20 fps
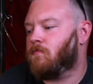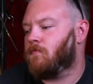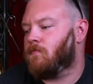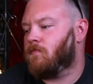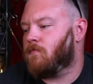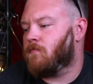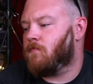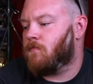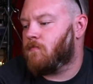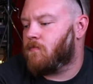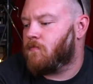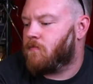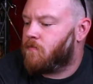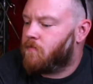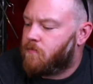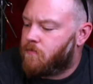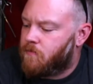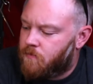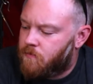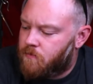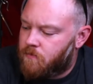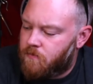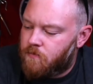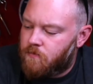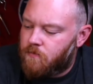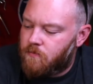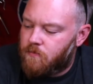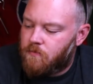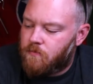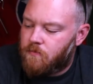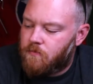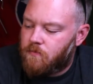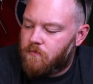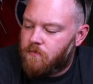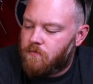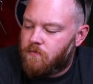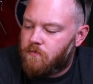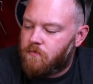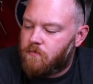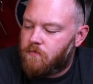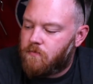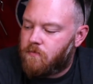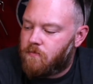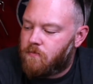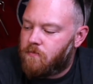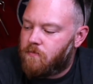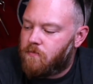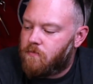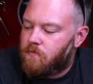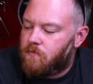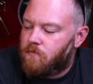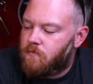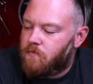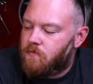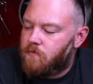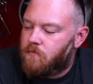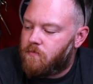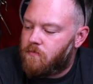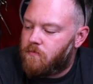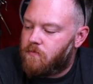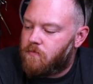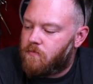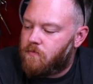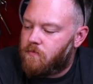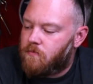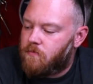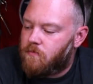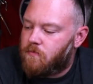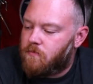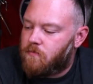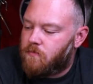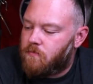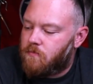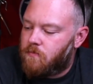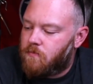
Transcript: The person shown says nothing.